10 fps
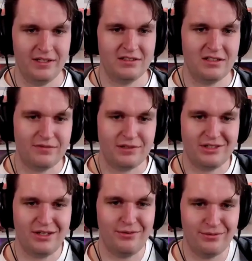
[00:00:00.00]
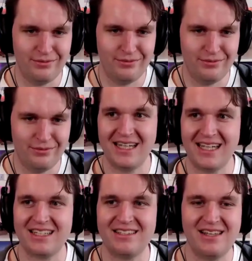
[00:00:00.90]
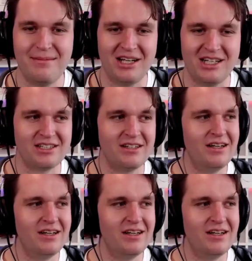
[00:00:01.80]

and stuff so, so really didn't get to see much